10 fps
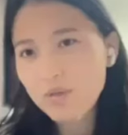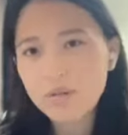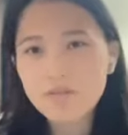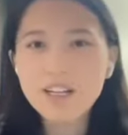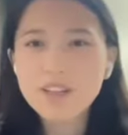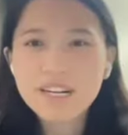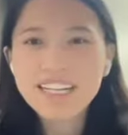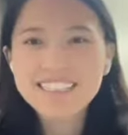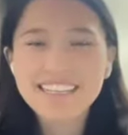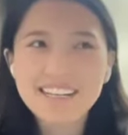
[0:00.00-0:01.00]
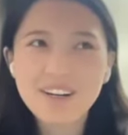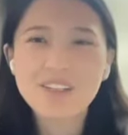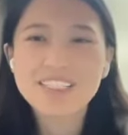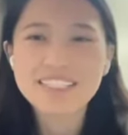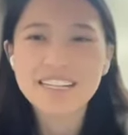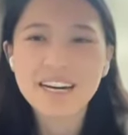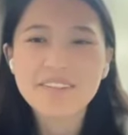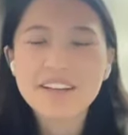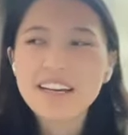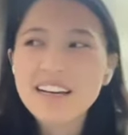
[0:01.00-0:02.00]
we were fundraising all the
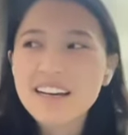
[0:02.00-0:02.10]
time.